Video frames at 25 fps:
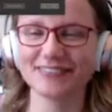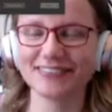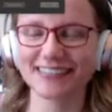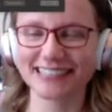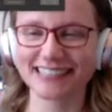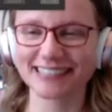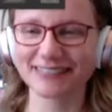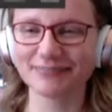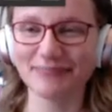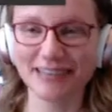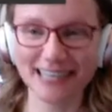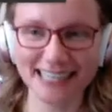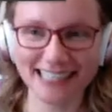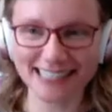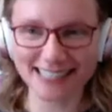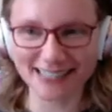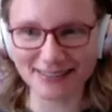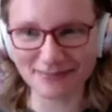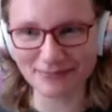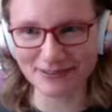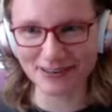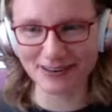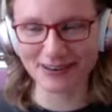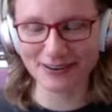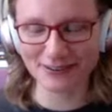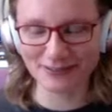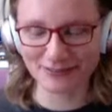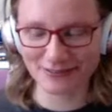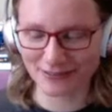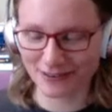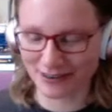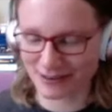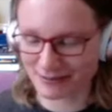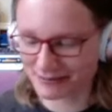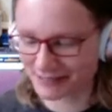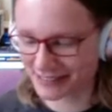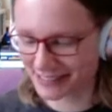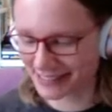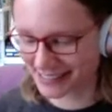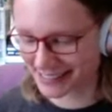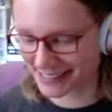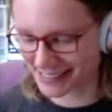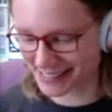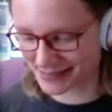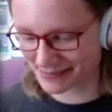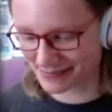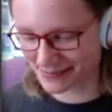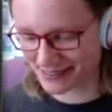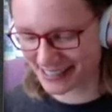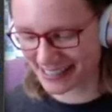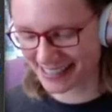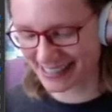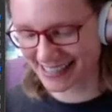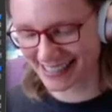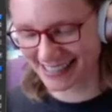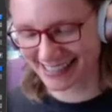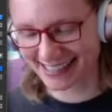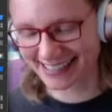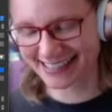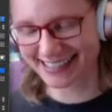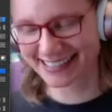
Which means the protoform would just be...